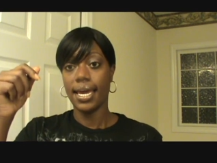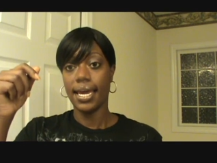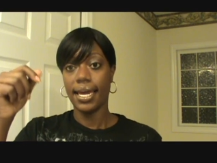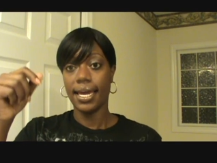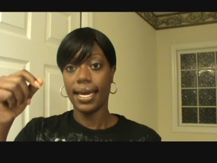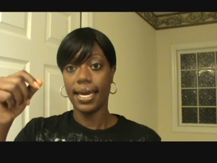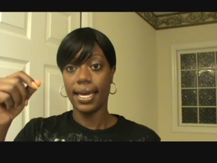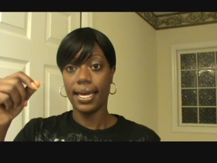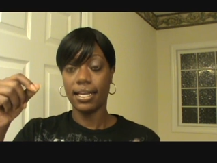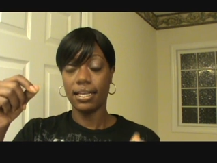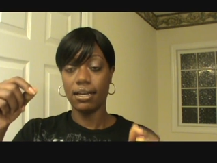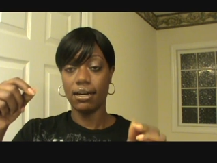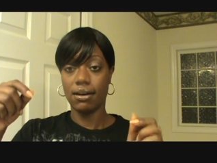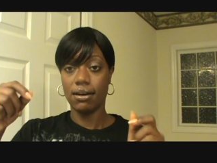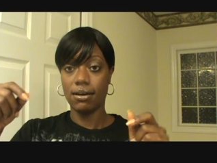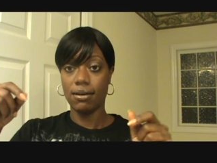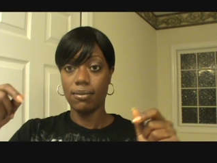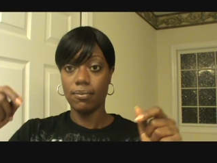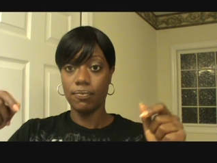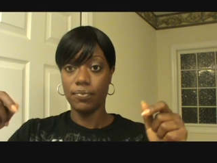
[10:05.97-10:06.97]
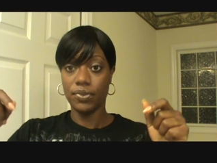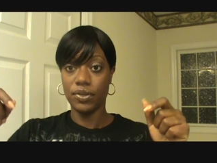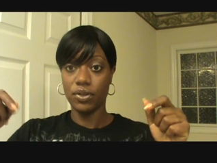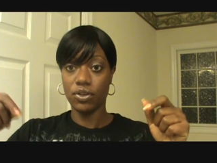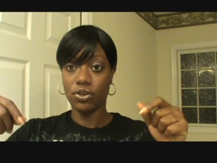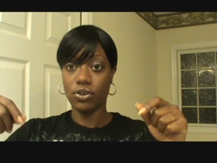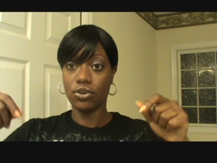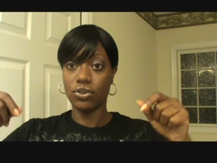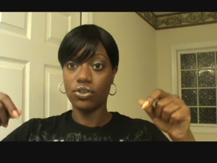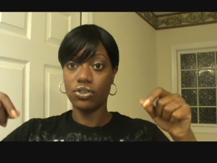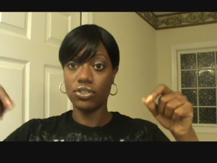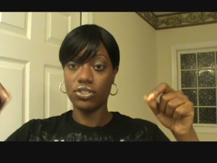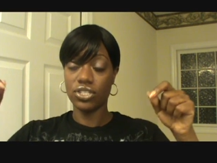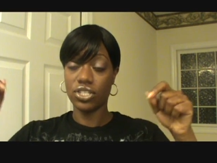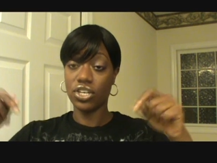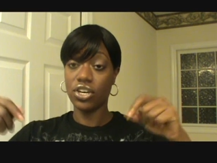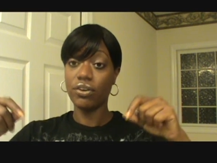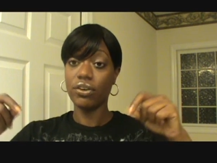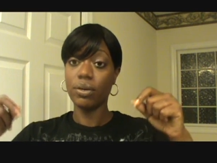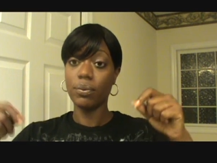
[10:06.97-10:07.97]
And you're
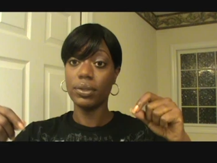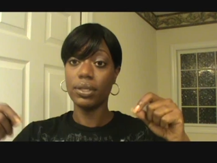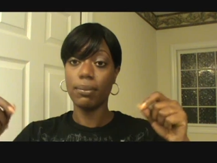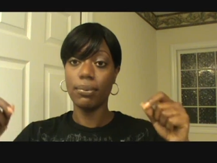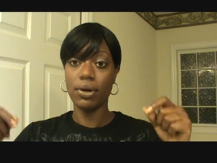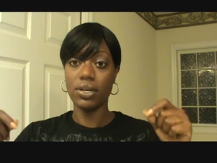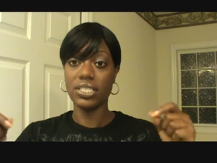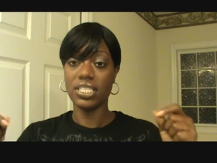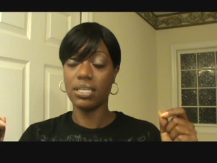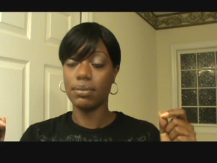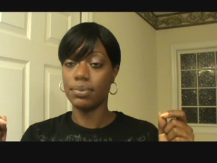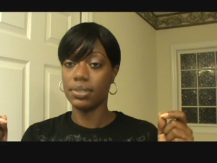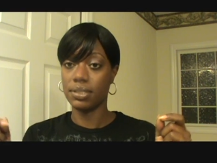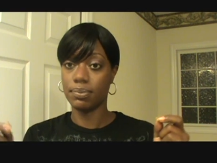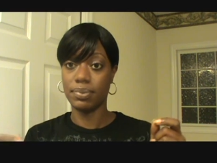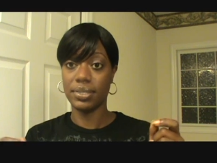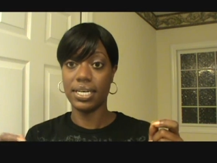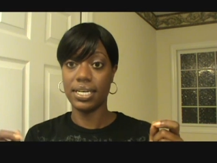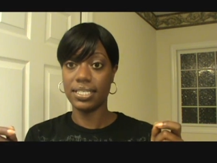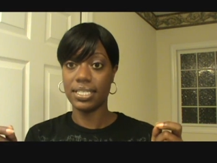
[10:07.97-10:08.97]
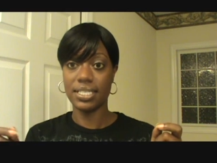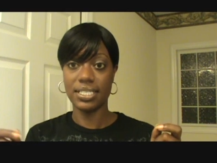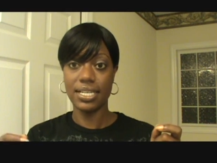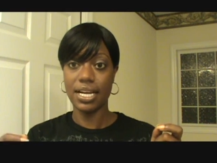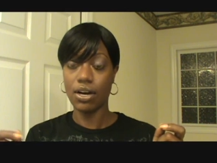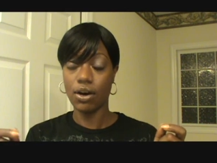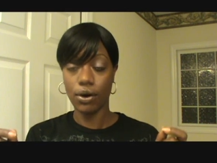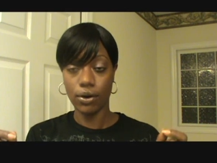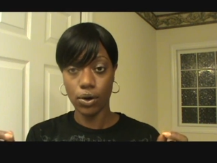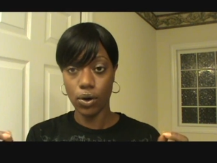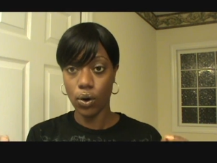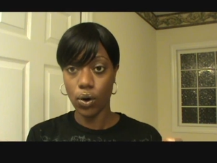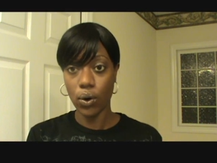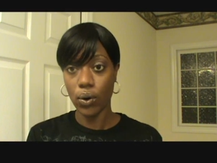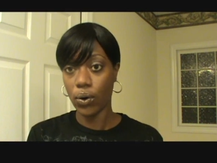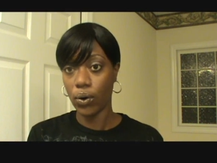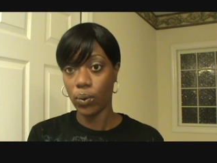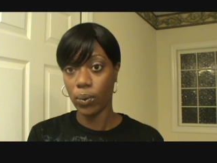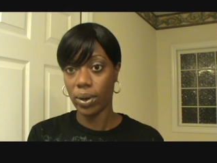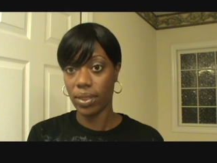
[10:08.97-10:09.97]
securing it with the ball tips because it's not going to
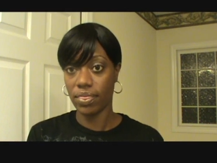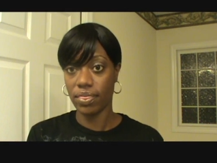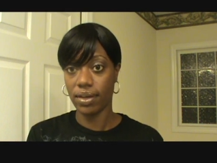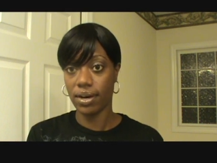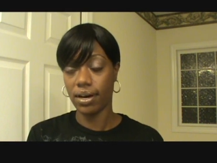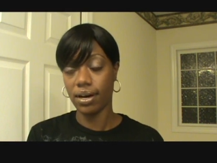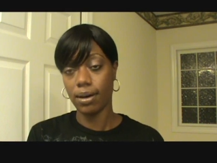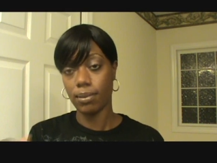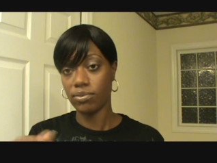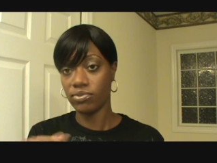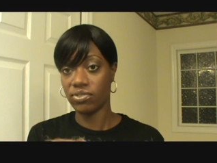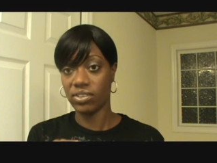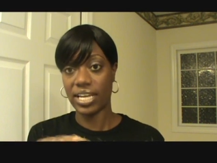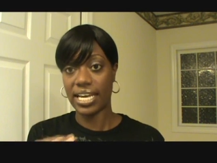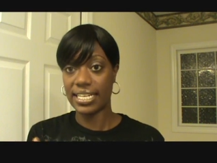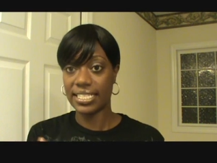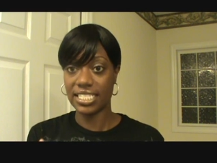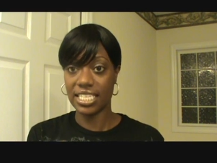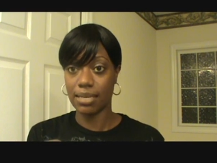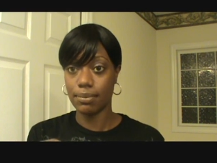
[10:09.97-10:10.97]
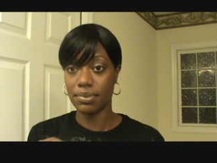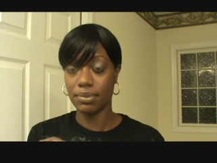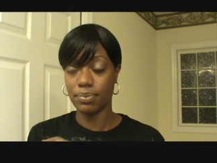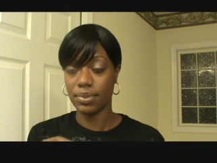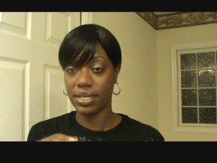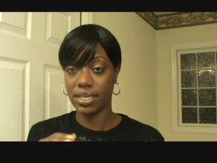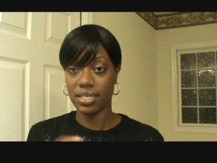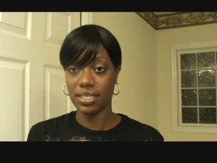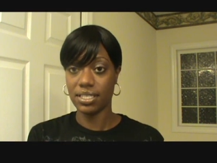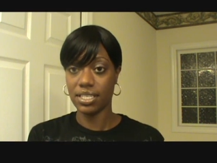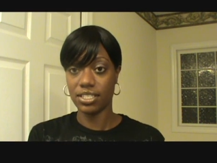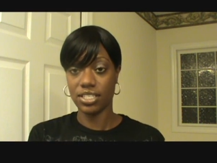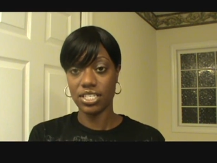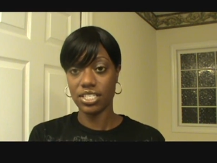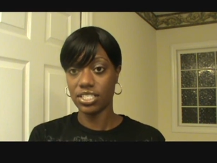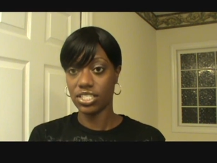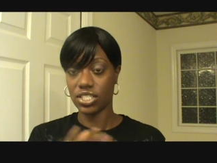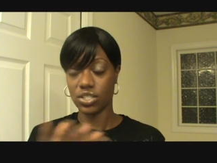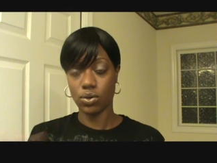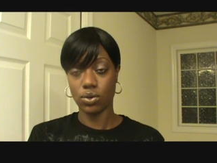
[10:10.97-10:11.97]
hold with the flat tips, because
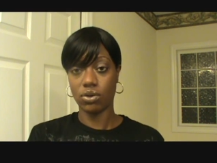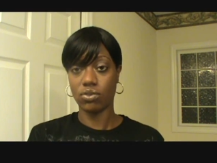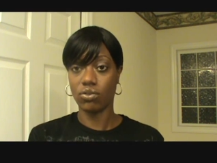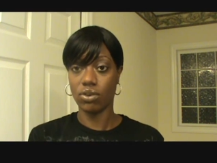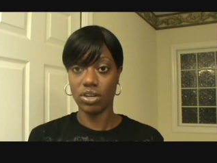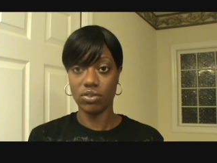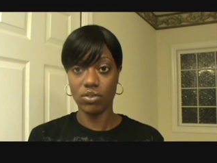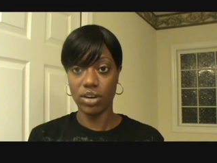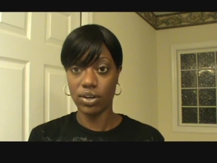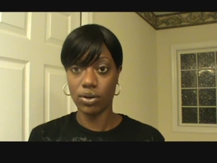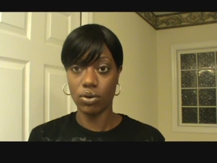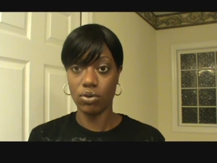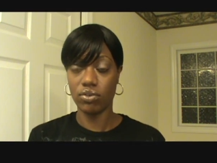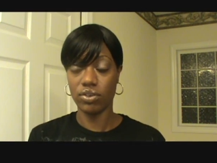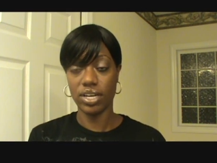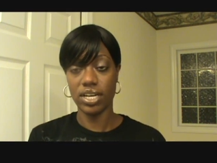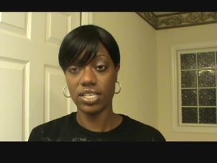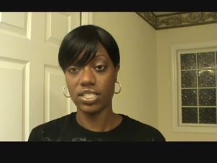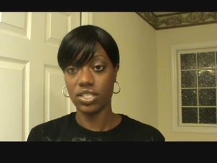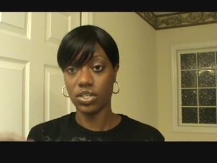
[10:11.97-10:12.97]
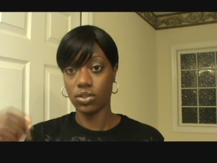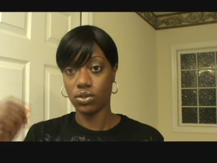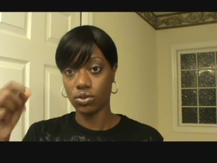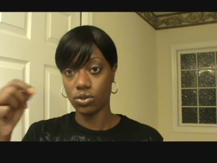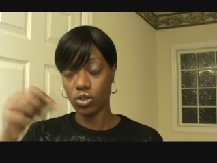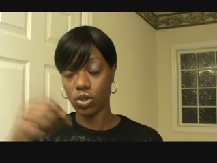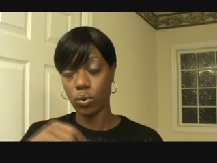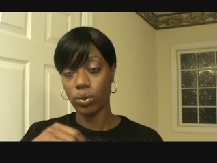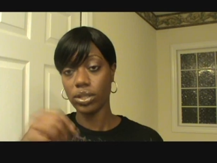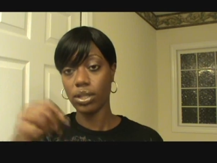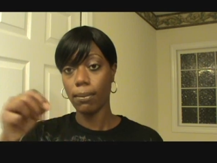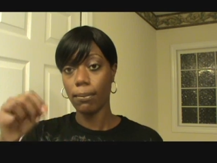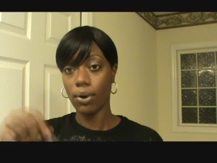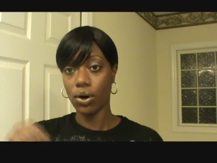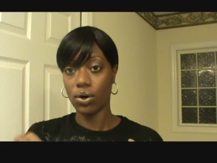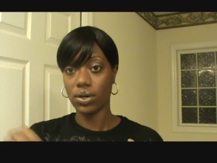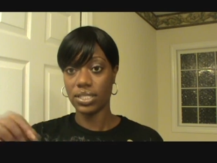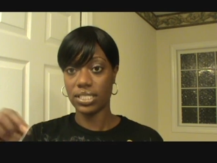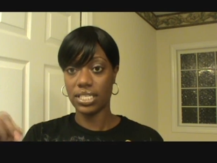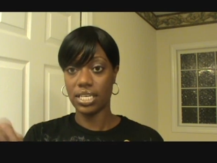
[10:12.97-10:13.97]
it's just going to run right over that. So you'll do it with the
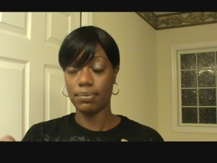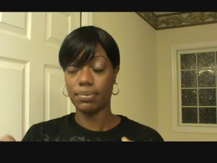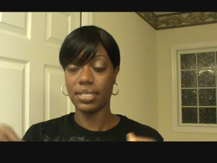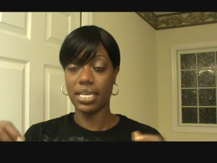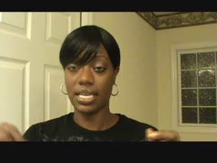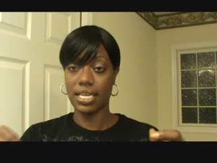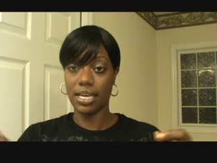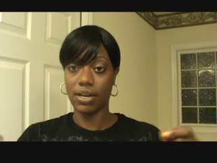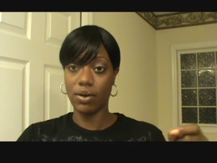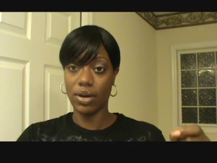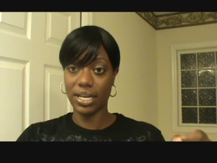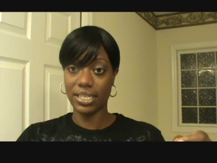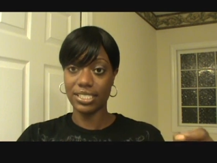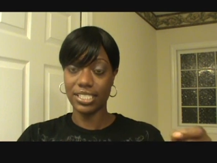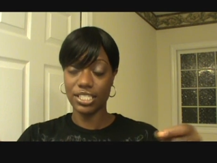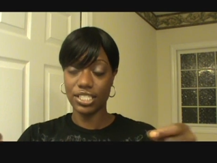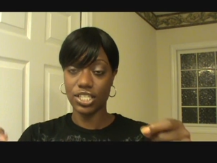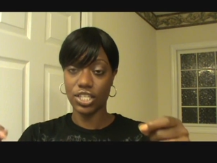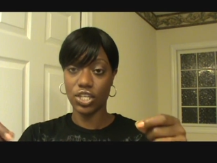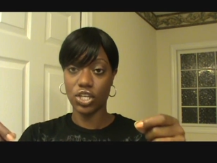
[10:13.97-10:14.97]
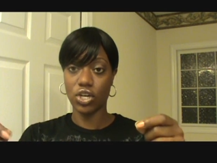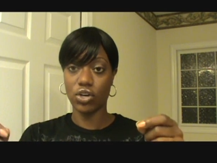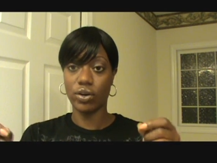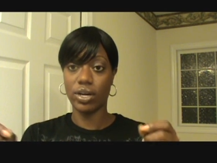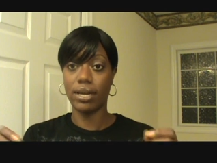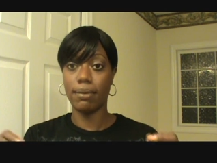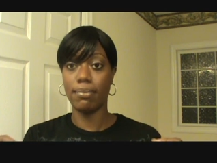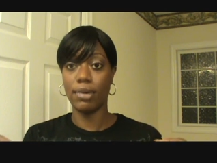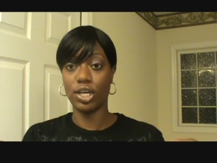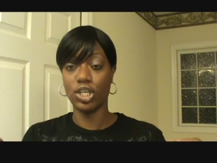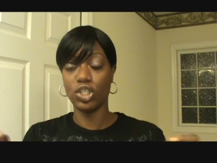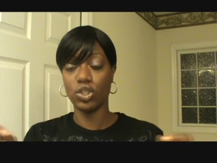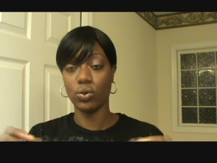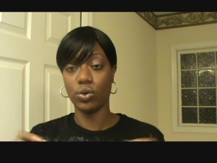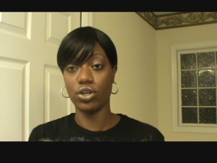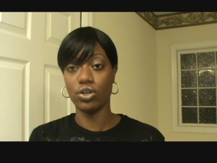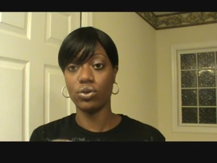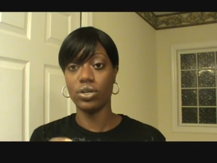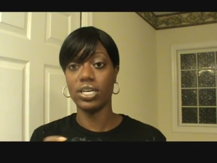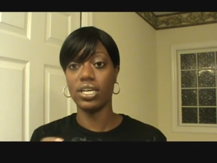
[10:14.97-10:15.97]
ball tips, and that'll actually secure it. And make
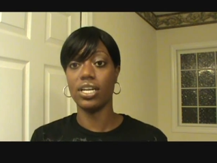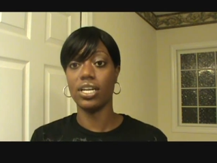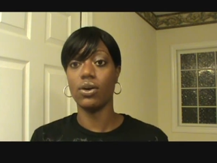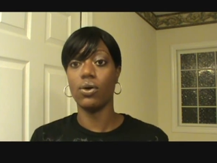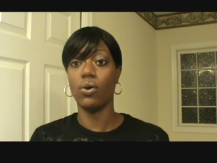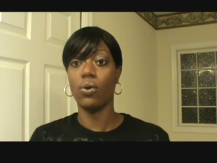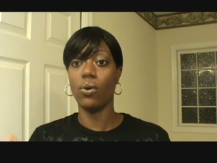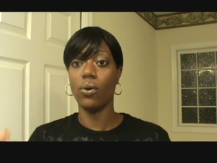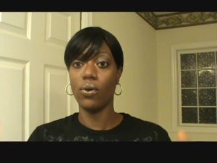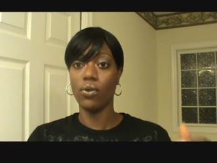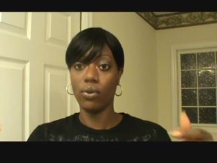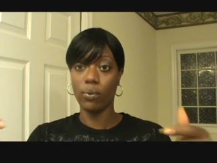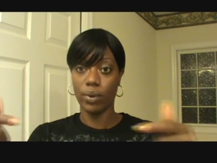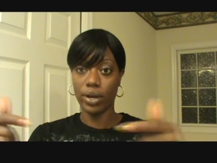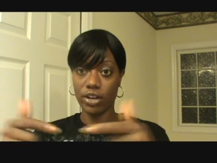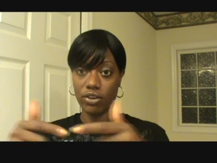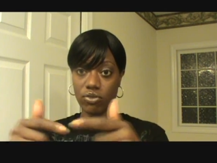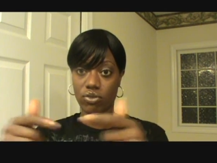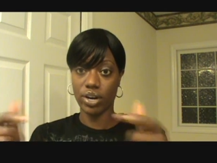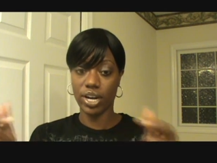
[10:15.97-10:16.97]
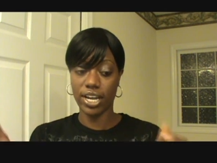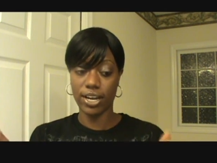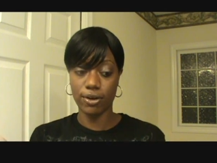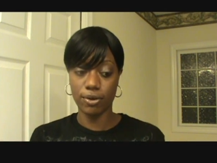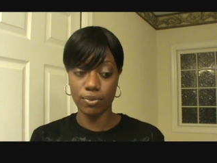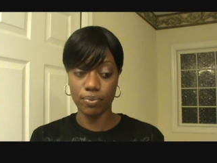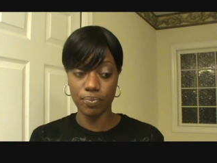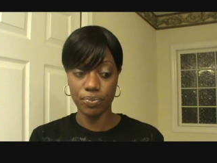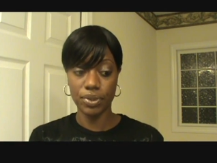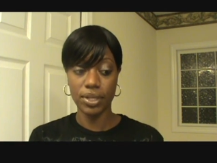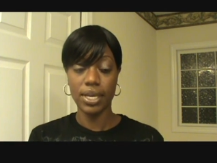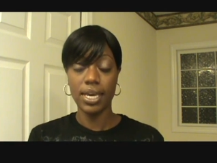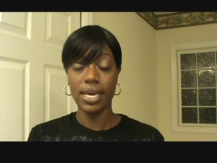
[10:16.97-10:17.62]
sure you get it all the way around